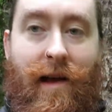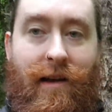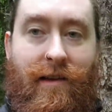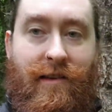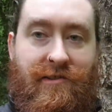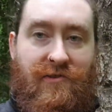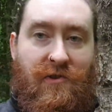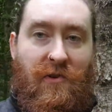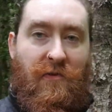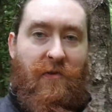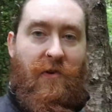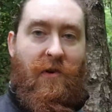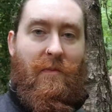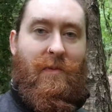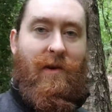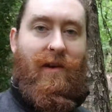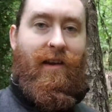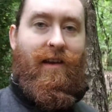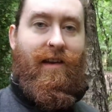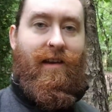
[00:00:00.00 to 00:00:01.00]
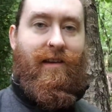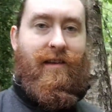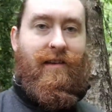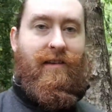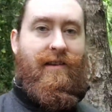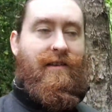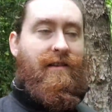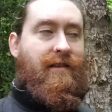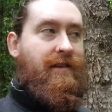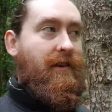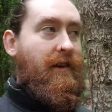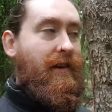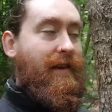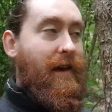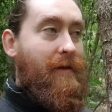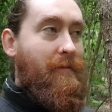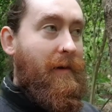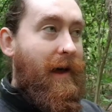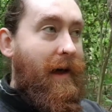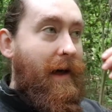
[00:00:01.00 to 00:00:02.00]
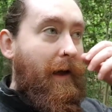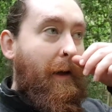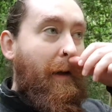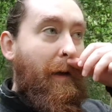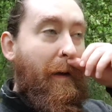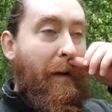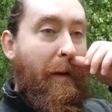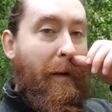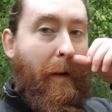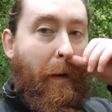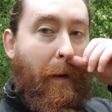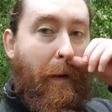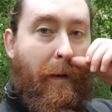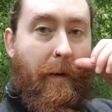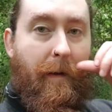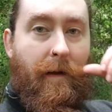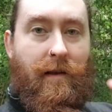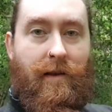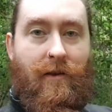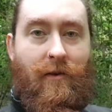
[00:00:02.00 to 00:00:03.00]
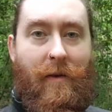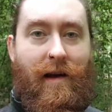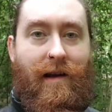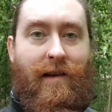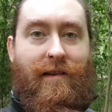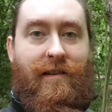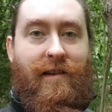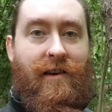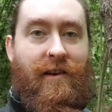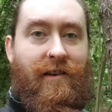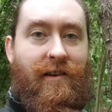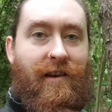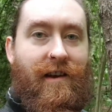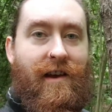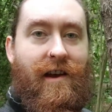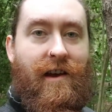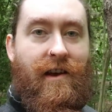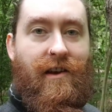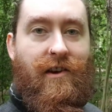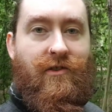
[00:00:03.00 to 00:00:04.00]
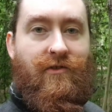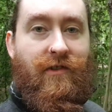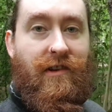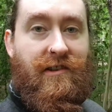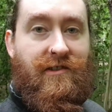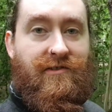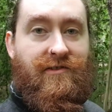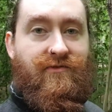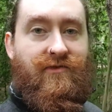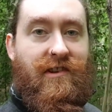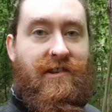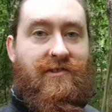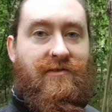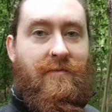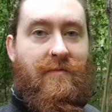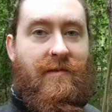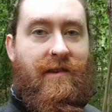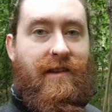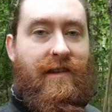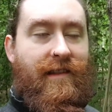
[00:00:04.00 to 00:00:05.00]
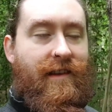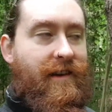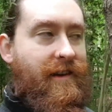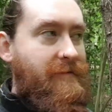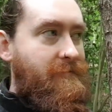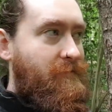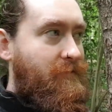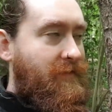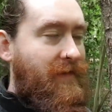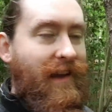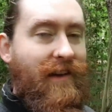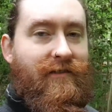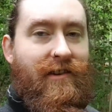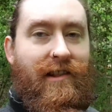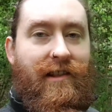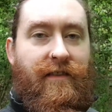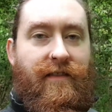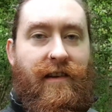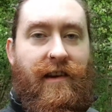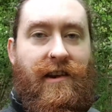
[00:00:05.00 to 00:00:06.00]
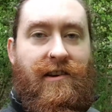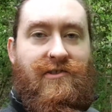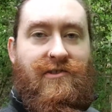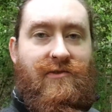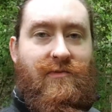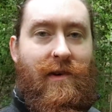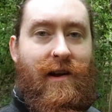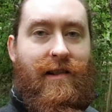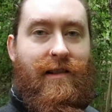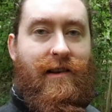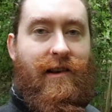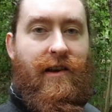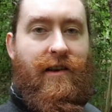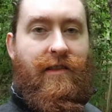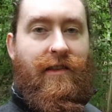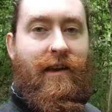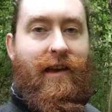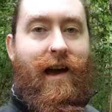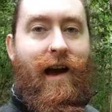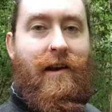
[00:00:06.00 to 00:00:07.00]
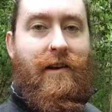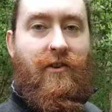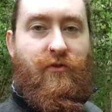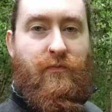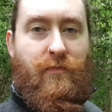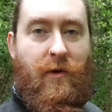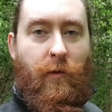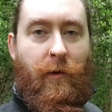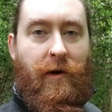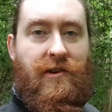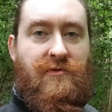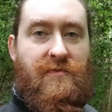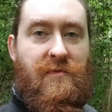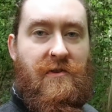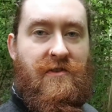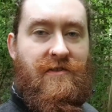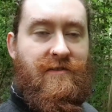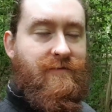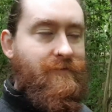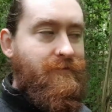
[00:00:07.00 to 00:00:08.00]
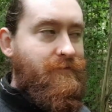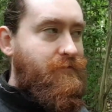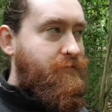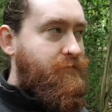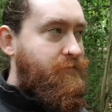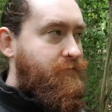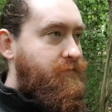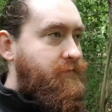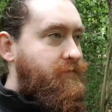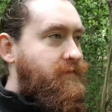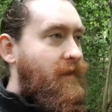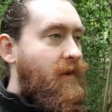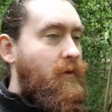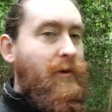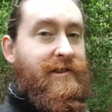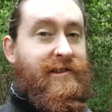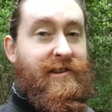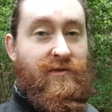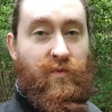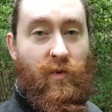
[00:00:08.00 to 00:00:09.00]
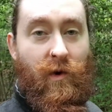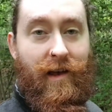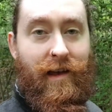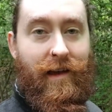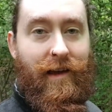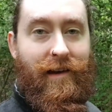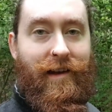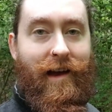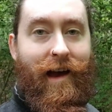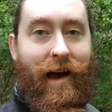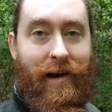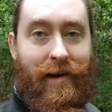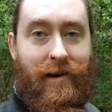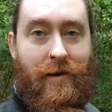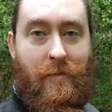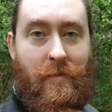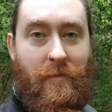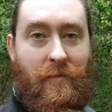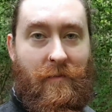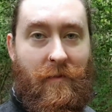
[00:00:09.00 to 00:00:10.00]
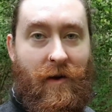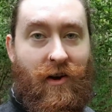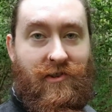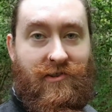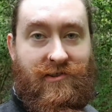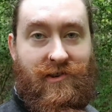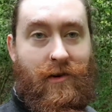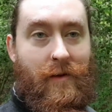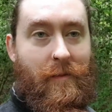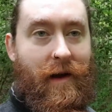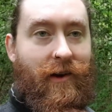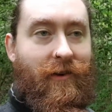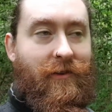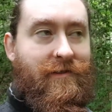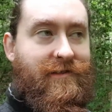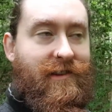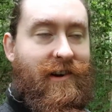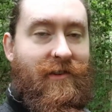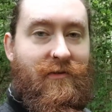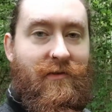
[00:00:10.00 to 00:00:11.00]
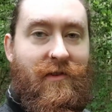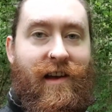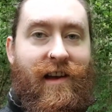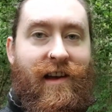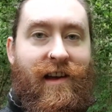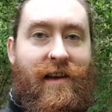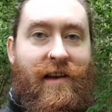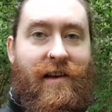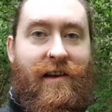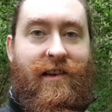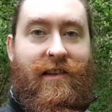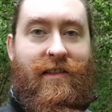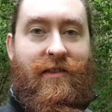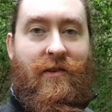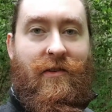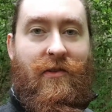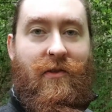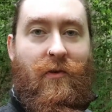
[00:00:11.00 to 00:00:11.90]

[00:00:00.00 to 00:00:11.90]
the stuff up and go back and read something that I've nearly finished as well, The Garden of Bewitchment, which is weird, and also about sort of the